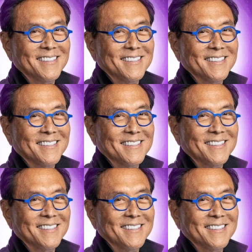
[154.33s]

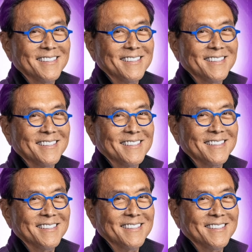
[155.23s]

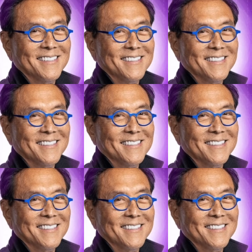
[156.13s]

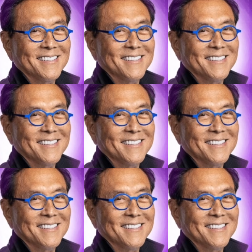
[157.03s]
(silence)